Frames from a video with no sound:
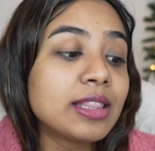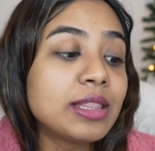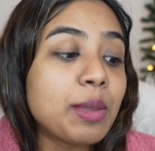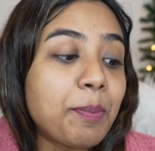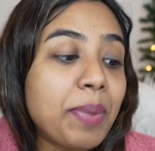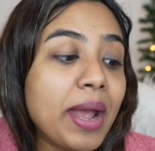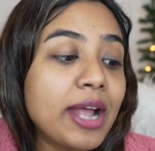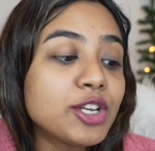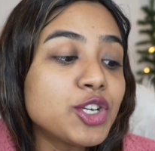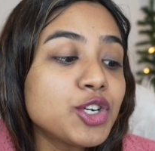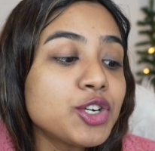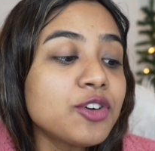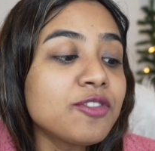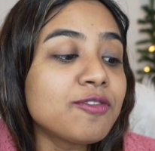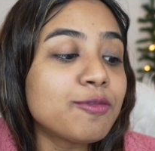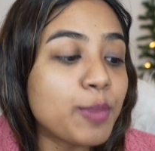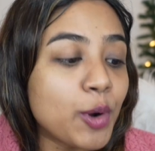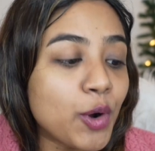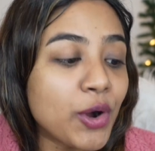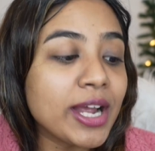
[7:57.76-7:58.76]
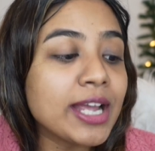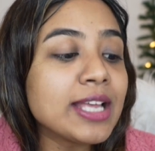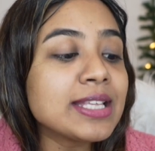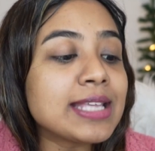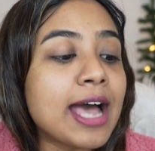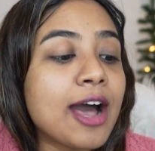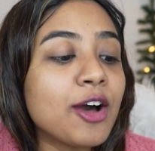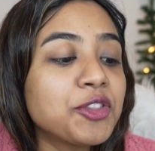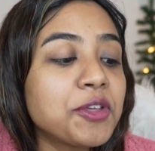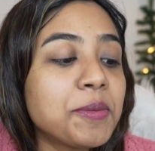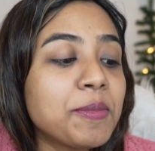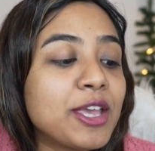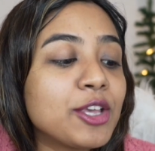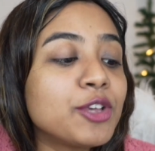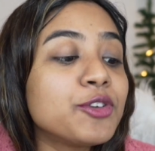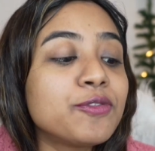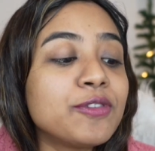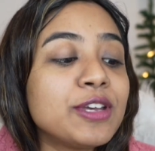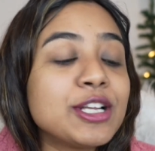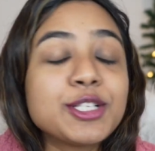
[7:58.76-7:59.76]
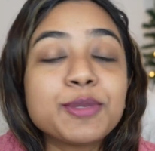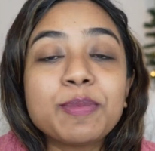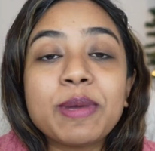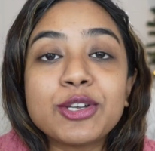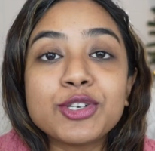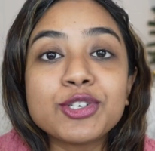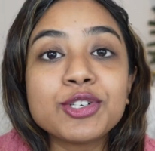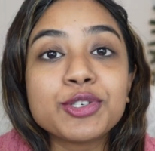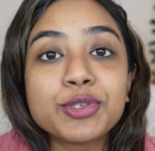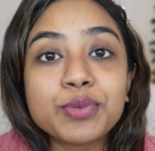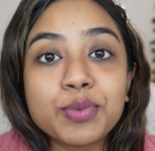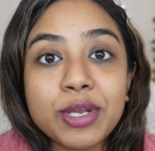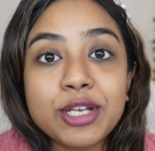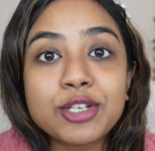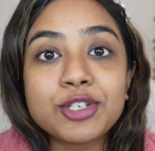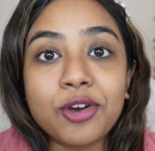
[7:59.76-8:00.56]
The pattern of boys, how they make you feel special, sweet